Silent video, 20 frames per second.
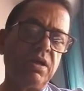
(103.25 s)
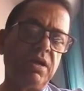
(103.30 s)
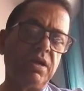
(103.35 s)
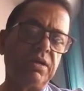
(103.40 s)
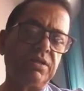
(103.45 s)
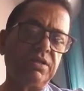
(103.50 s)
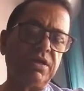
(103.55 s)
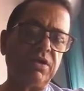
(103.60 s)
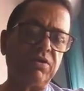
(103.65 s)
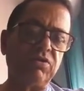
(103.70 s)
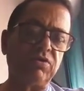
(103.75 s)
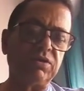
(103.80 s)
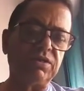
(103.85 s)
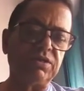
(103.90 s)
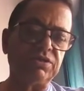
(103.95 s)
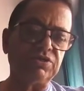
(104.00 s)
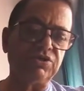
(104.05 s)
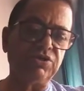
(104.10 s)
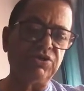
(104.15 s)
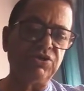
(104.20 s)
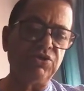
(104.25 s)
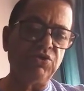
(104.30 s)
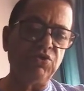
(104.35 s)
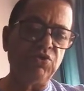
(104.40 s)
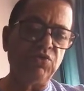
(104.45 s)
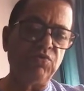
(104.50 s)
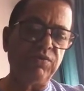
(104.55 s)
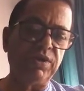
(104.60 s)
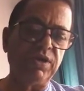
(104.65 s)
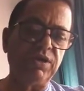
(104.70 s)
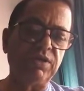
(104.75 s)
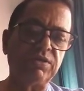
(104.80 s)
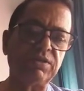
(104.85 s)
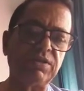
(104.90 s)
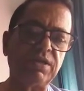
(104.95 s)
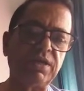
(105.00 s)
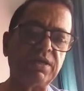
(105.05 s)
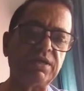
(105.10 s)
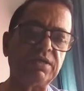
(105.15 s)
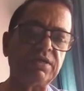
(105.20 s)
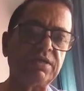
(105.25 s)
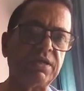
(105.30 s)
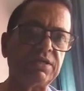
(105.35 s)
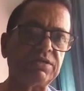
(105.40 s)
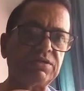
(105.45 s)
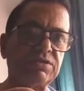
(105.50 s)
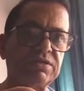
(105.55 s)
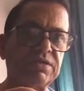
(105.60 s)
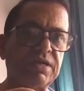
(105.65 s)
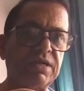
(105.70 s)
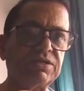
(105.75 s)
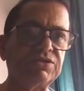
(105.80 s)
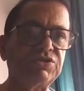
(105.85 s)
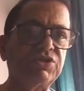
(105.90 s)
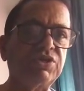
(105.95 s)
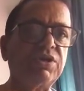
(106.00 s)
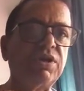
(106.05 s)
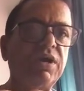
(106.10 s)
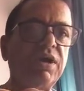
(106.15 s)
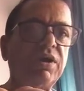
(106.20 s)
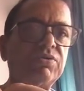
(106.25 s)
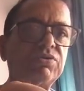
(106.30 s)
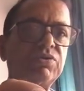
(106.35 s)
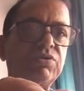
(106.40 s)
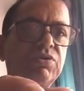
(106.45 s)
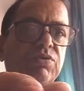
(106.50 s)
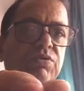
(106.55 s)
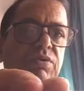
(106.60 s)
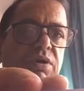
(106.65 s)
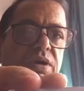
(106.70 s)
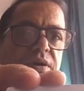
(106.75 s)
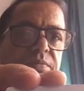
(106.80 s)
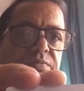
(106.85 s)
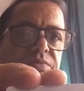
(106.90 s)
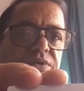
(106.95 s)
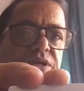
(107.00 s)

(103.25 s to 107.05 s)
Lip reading: and they got this UV thing that tells you how to